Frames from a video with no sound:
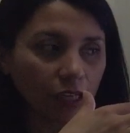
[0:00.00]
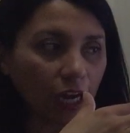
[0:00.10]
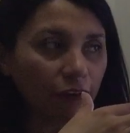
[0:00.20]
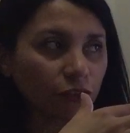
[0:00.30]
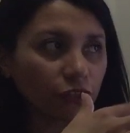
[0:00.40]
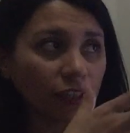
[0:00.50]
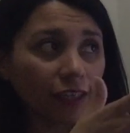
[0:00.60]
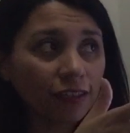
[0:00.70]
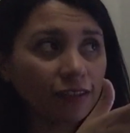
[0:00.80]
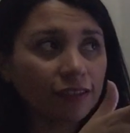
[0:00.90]
after
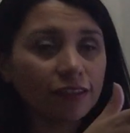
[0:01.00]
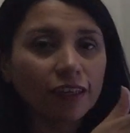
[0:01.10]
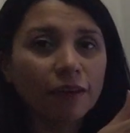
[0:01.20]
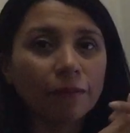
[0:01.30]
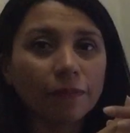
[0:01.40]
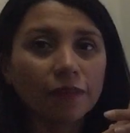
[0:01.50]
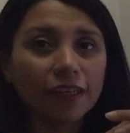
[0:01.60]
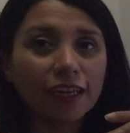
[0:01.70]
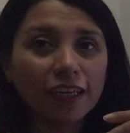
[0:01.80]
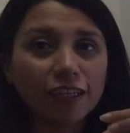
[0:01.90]
this,
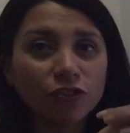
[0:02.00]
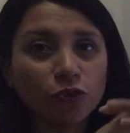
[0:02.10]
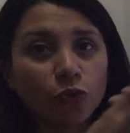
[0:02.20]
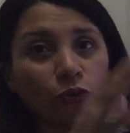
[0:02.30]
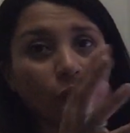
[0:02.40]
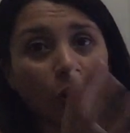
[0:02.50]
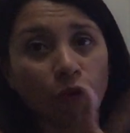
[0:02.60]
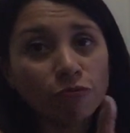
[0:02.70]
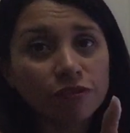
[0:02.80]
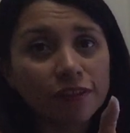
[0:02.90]
the idea is to
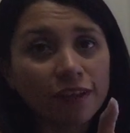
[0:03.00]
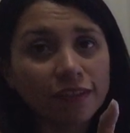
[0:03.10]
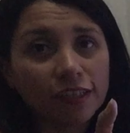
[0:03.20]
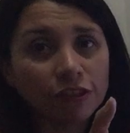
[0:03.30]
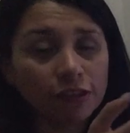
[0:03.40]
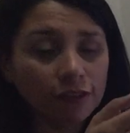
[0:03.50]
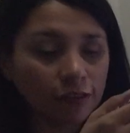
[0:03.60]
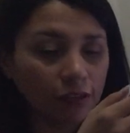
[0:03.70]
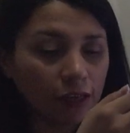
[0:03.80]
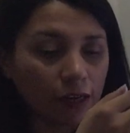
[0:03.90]
close the session
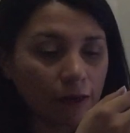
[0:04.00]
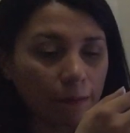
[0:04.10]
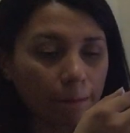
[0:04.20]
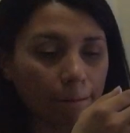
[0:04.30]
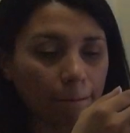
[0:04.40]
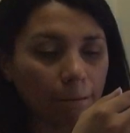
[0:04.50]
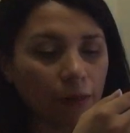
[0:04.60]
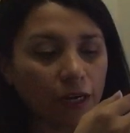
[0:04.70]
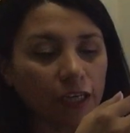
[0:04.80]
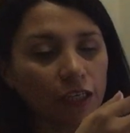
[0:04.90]

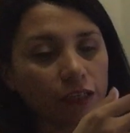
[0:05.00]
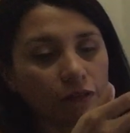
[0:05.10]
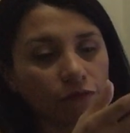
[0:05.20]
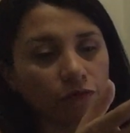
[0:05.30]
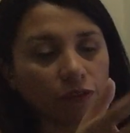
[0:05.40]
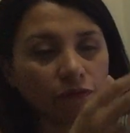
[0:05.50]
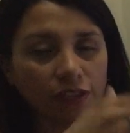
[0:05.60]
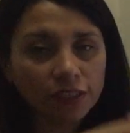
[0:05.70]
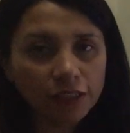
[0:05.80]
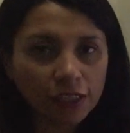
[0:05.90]
by
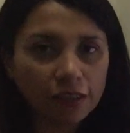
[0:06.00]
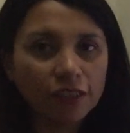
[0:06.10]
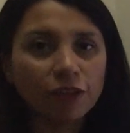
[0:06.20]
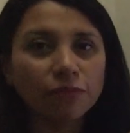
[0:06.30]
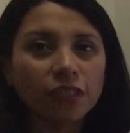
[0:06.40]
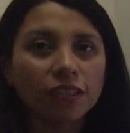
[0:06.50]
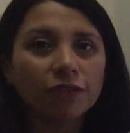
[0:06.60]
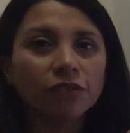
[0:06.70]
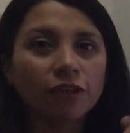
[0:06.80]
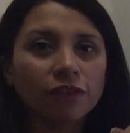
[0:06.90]
revisiting the
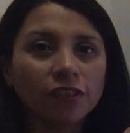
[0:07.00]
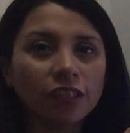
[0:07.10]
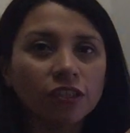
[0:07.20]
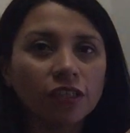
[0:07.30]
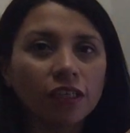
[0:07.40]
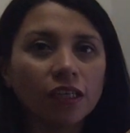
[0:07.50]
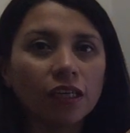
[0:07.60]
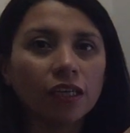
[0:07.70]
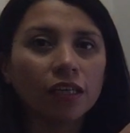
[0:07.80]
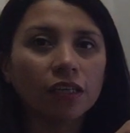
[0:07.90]
objectives of the session,
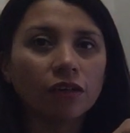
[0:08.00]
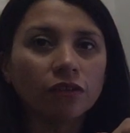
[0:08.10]
and